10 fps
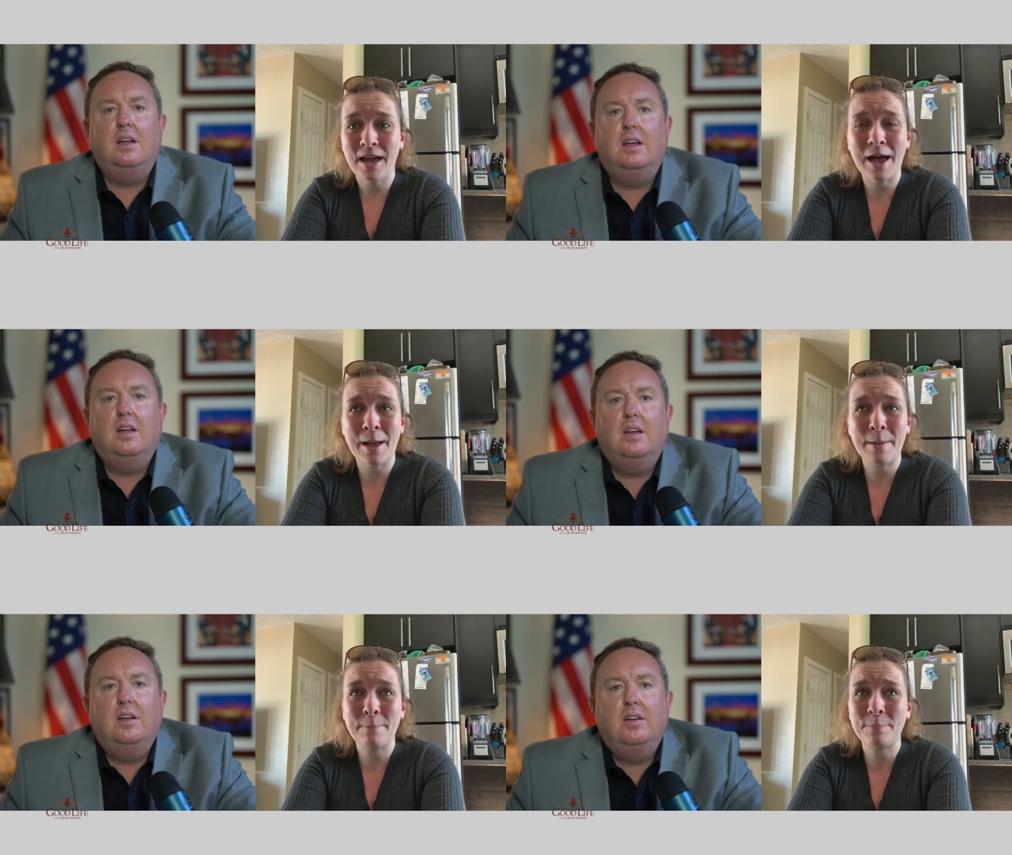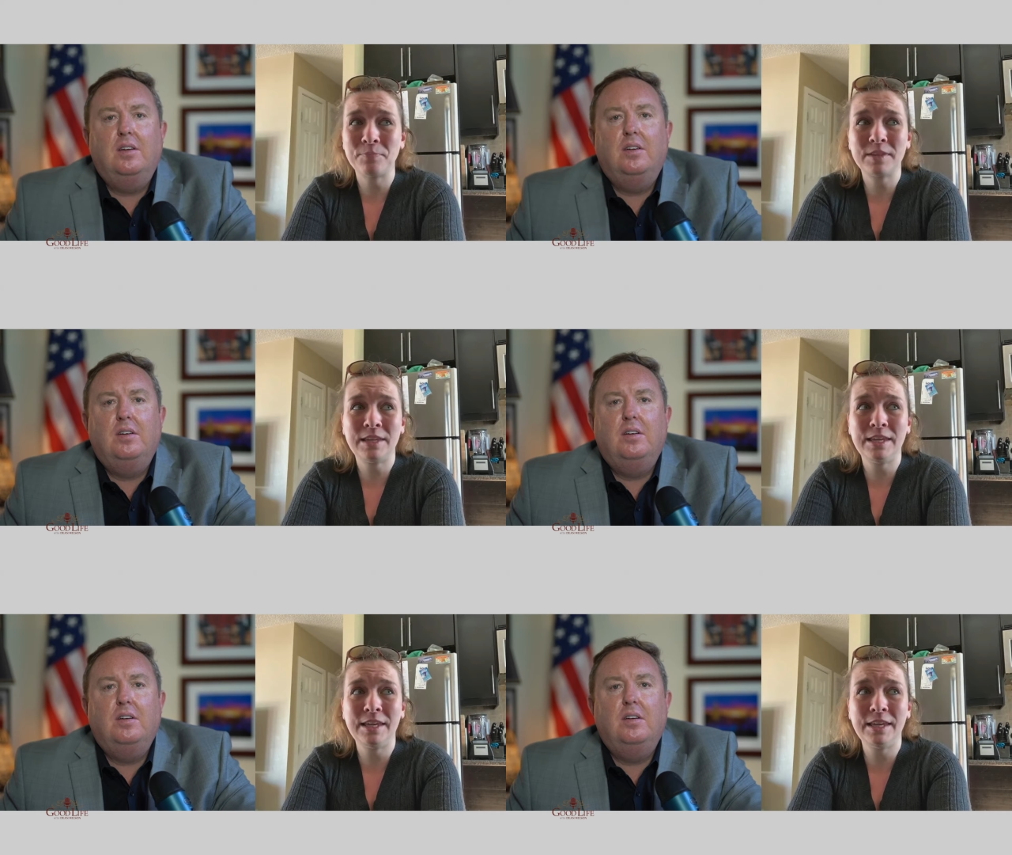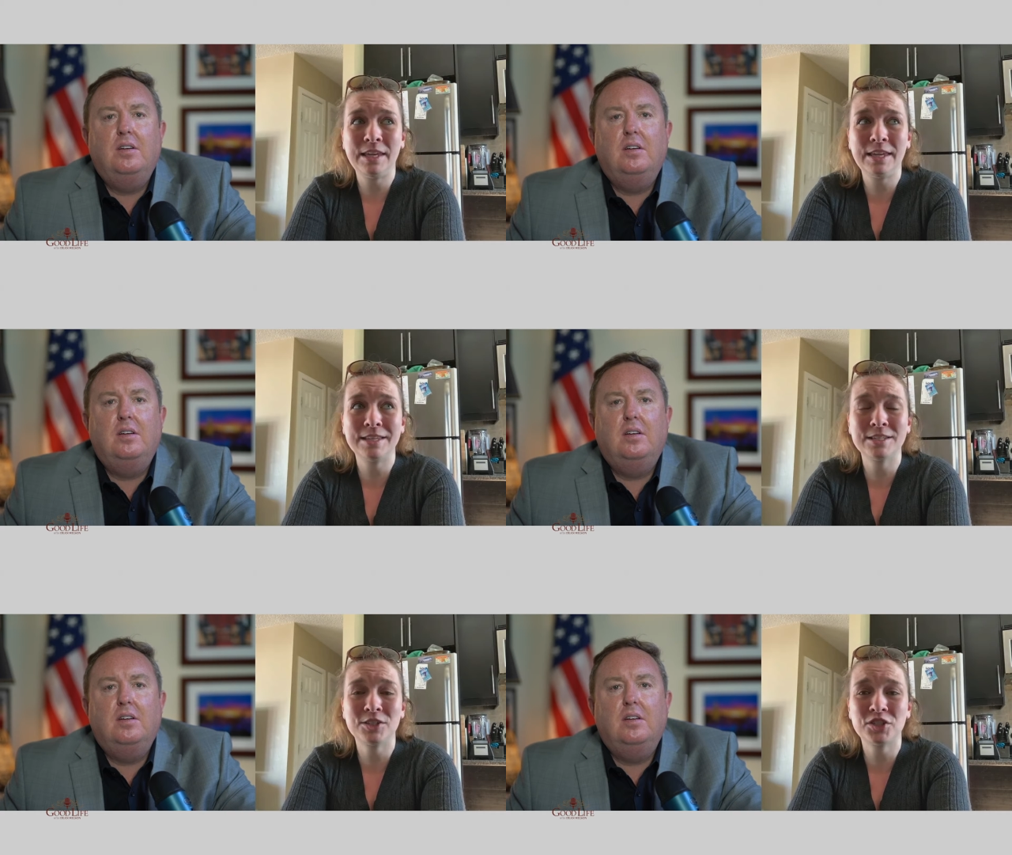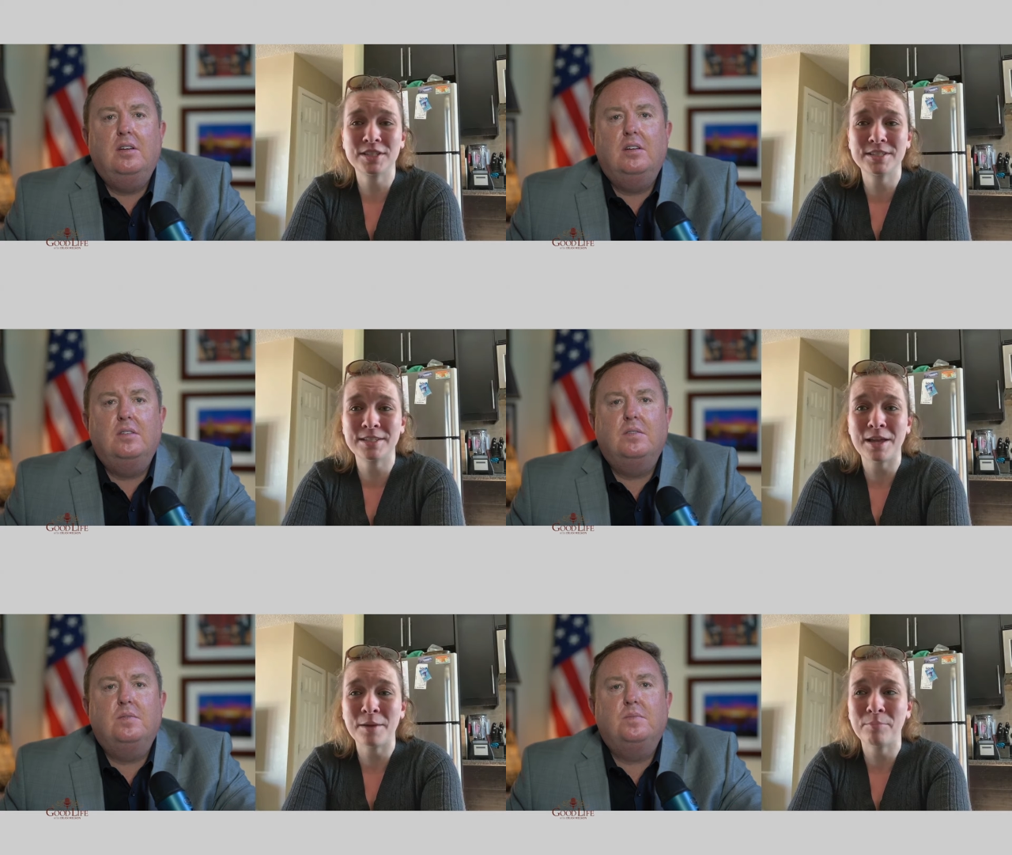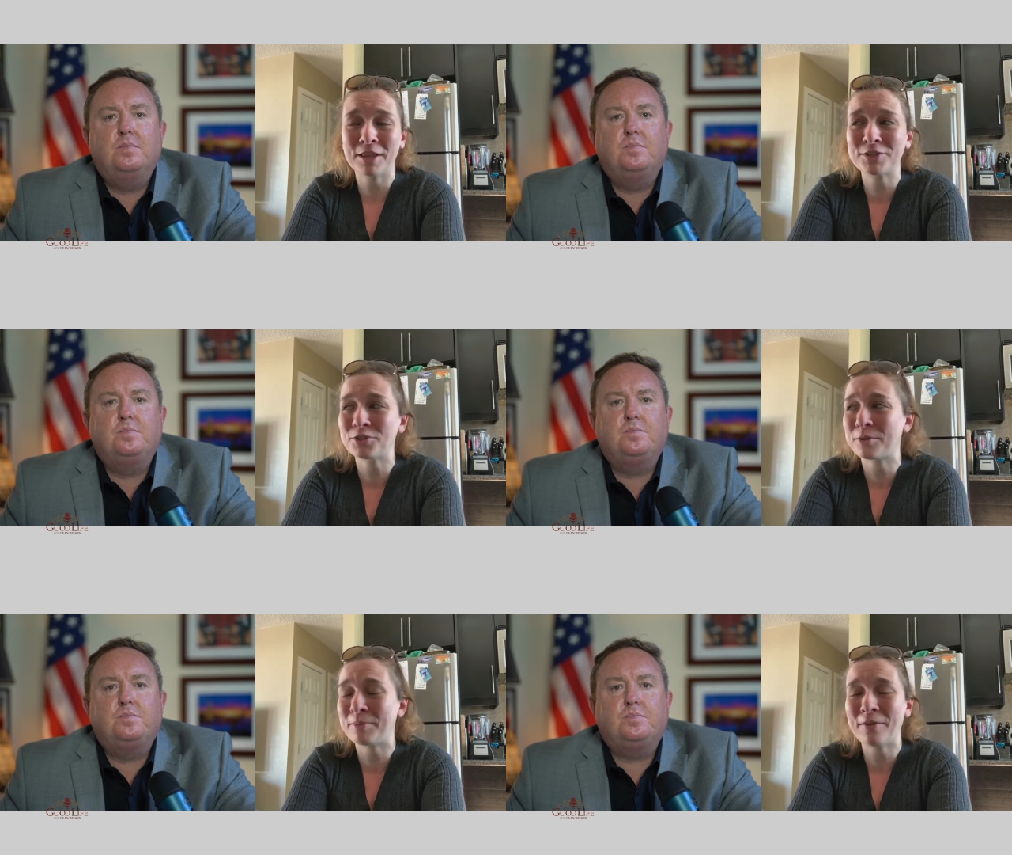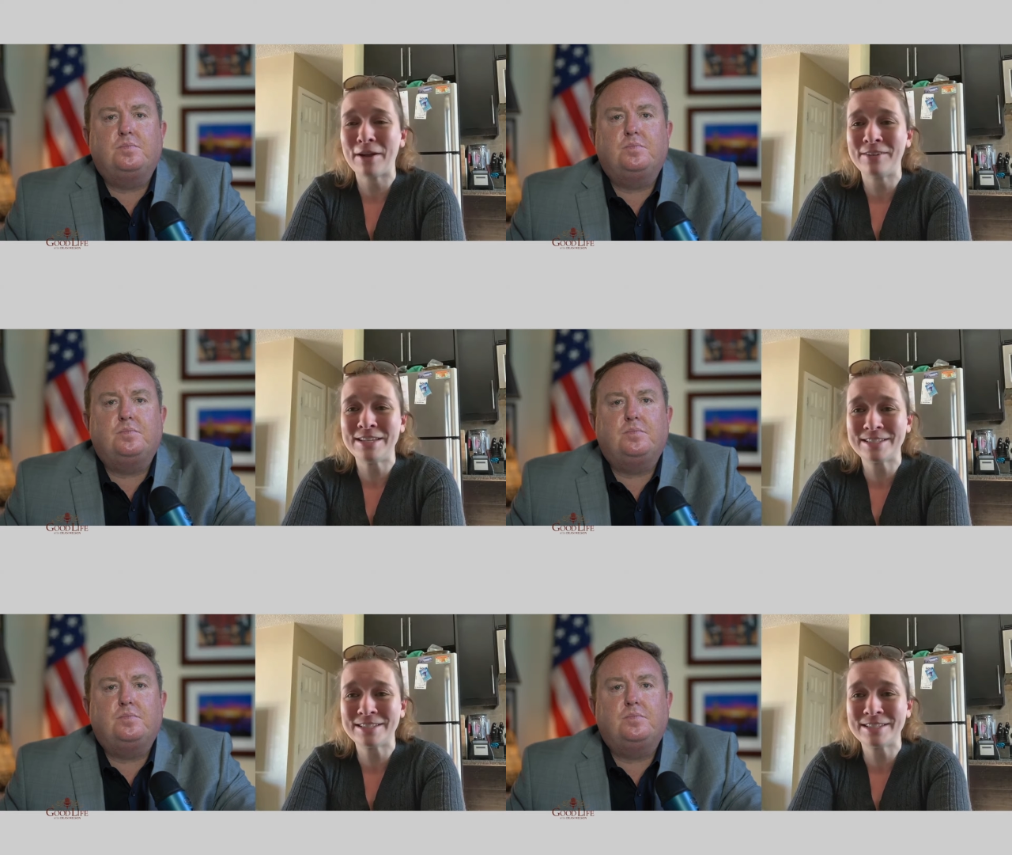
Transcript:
Speaker 1: um, he is just a pleasure to be around.